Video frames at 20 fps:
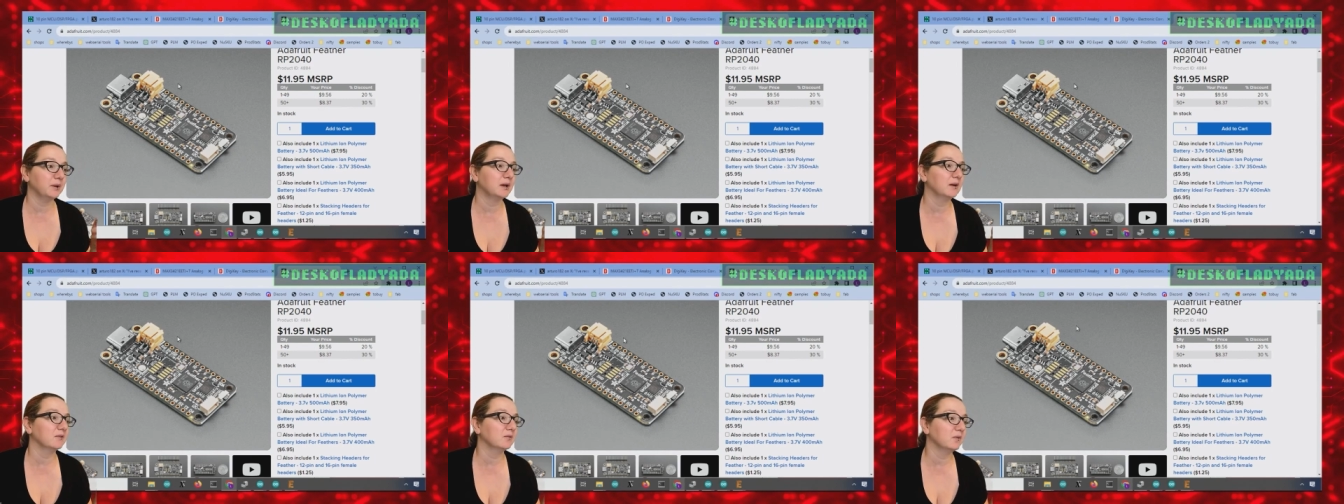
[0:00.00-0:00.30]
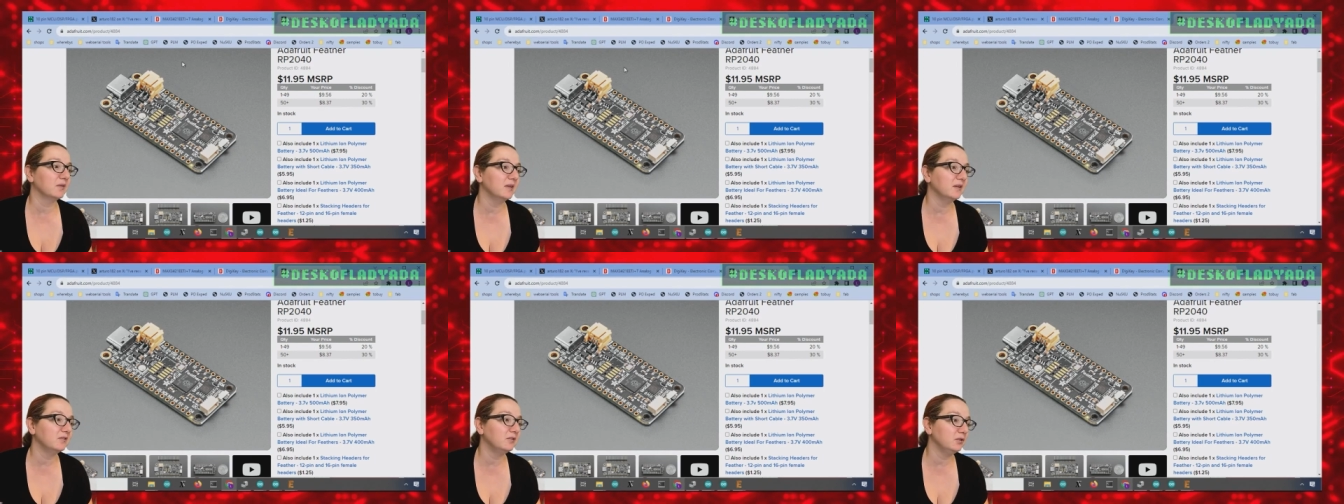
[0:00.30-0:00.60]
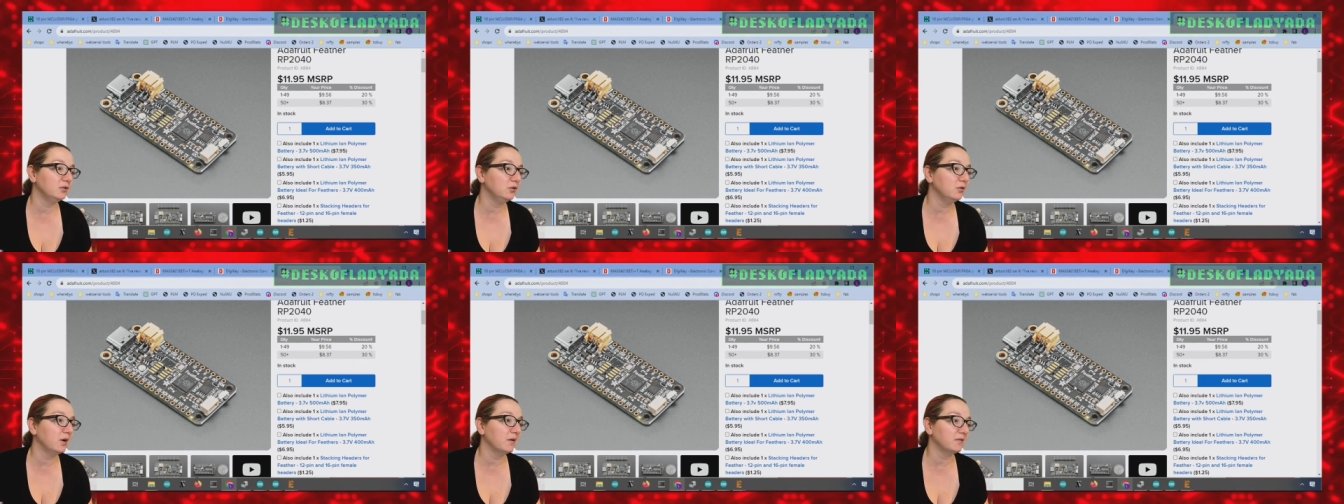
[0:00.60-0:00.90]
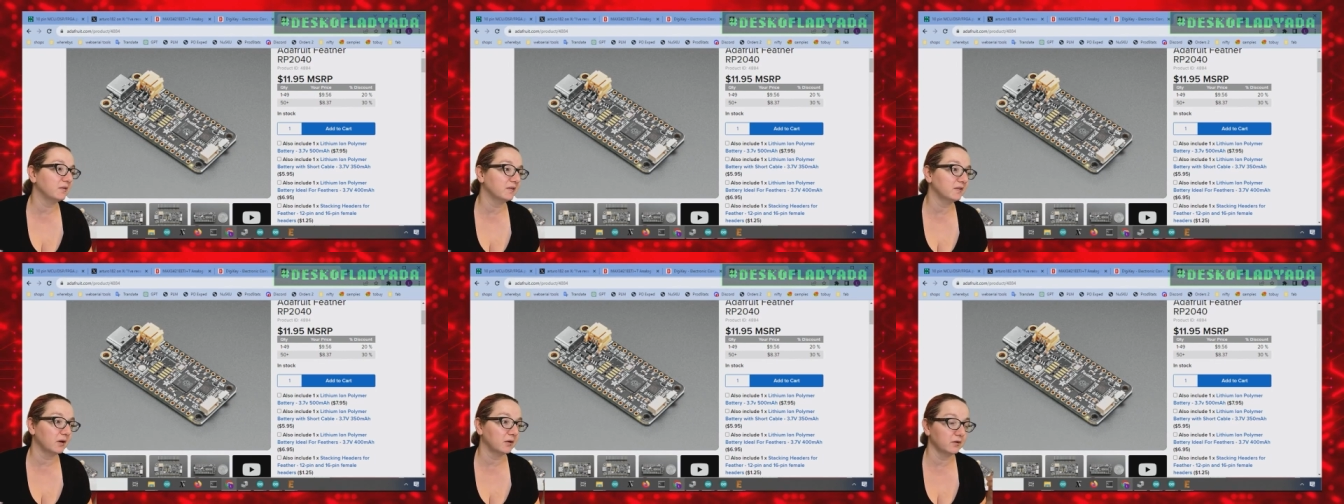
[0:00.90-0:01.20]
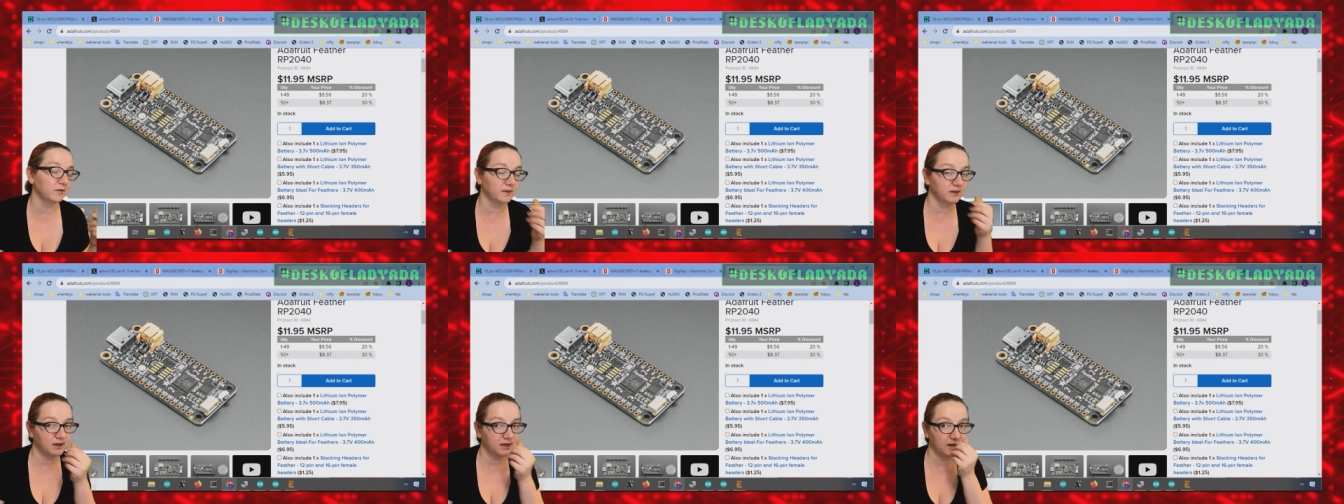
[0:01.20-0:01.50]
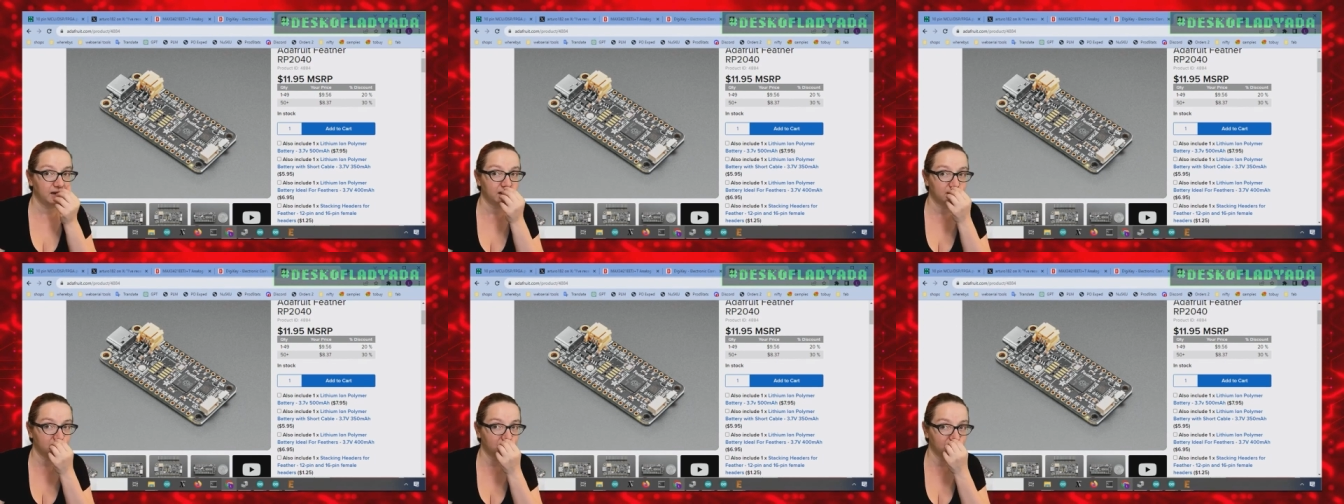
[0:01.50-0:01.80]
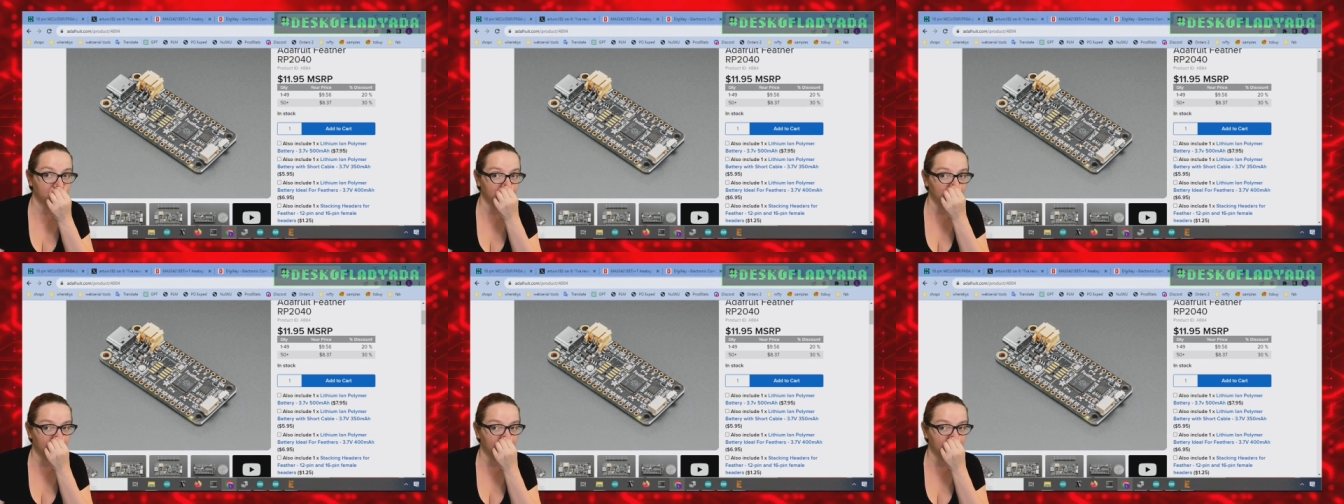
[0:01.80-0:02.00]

because with this you do have to solder in the connector.